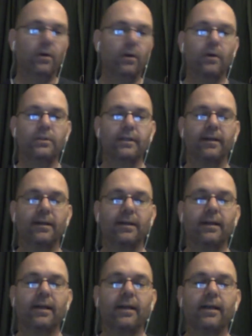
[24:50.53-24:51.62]
here
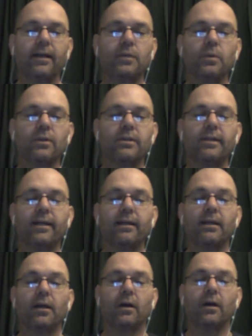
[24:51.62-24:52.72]
is we're seeing
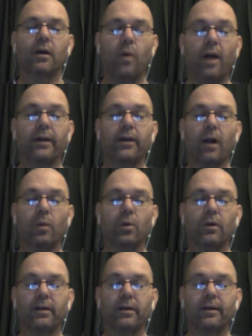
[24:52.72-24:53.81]
quality artwork,
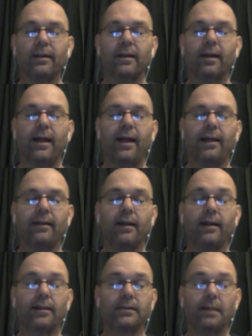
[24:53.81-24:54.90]
and
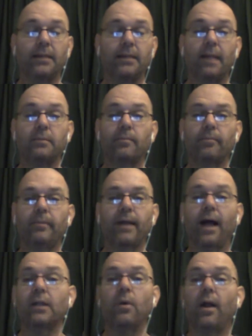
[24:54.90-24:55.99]
sometimes
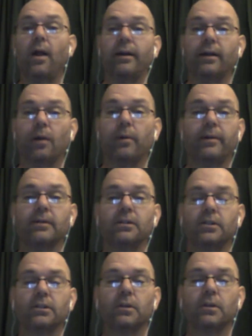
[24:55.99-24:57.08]
beyond quality artwork because it's
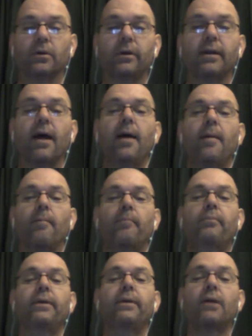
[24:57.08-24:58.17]
just so good,
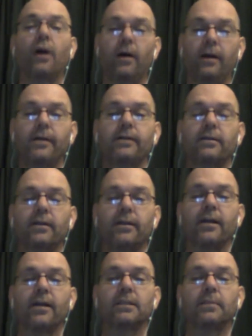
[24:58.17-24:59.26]
because the
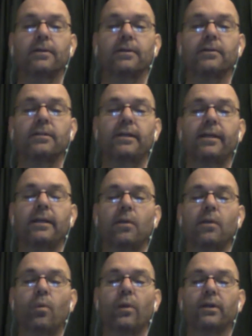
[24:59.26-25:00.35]
customers are seeing
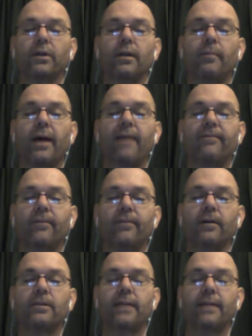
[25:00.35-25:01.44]
what they're going to buy
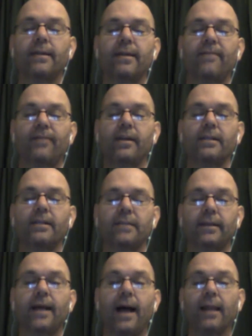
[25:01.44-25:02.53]
first, and then they fund it. Say,
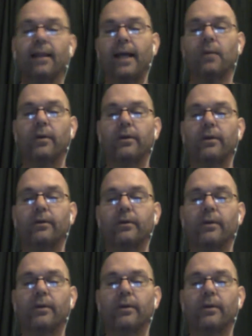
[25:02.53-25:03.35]
yeah, I like what you do. I'm